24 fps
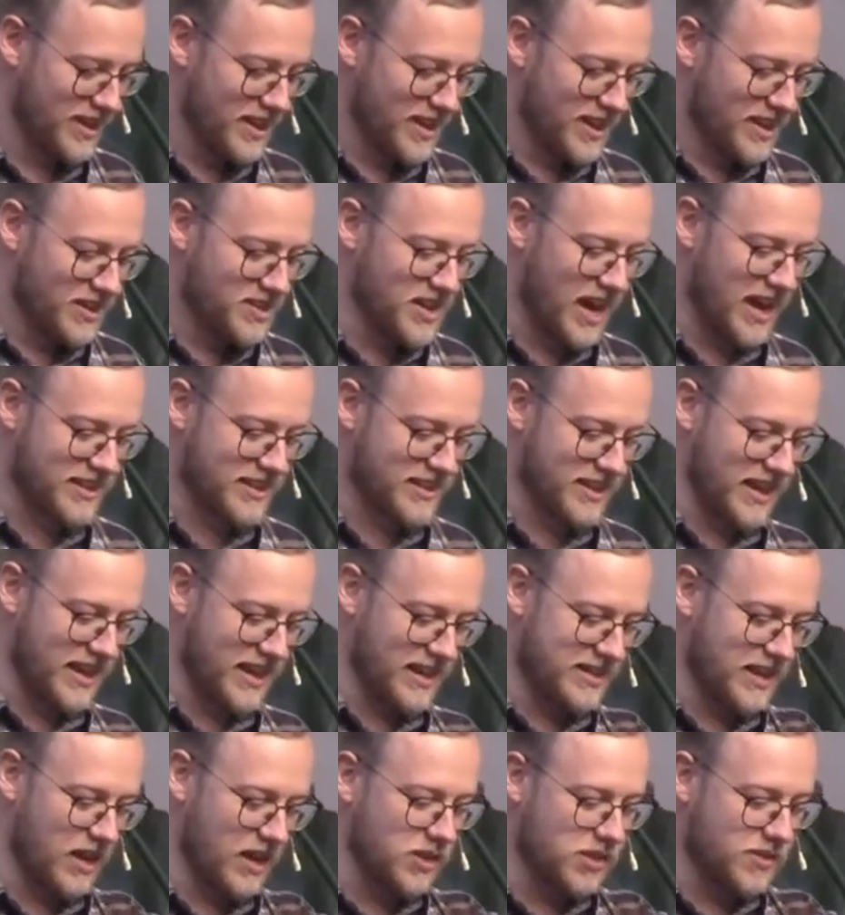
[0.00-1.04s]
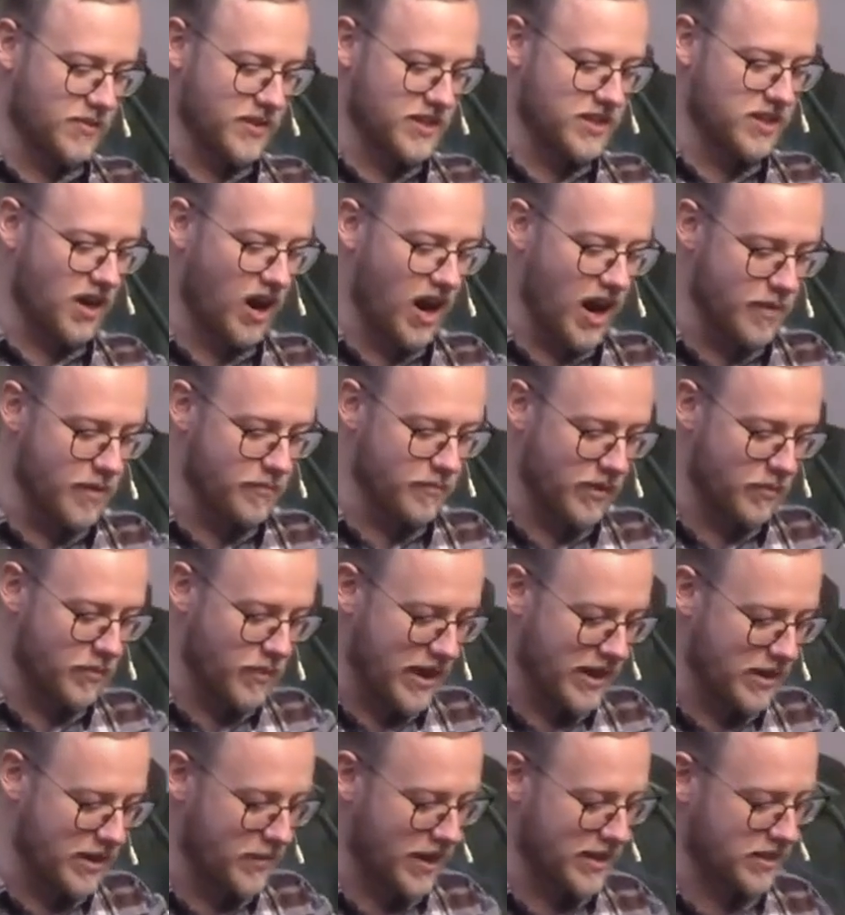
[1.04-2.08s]
Jack Deere tells of a time when
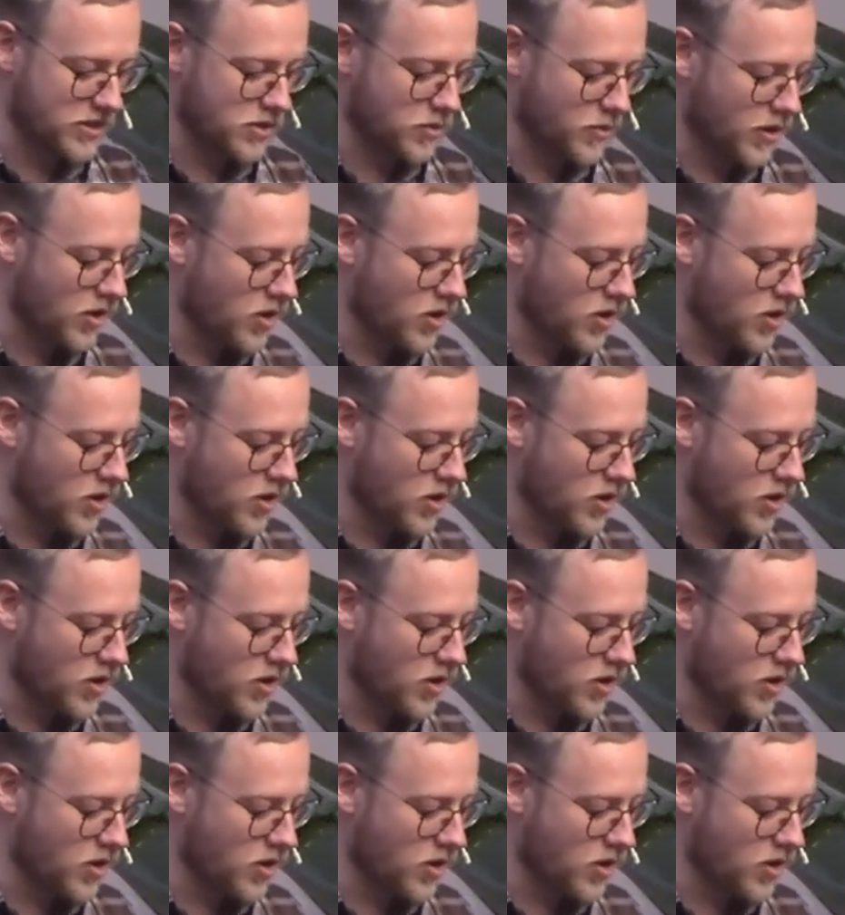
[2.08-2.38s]
he went to a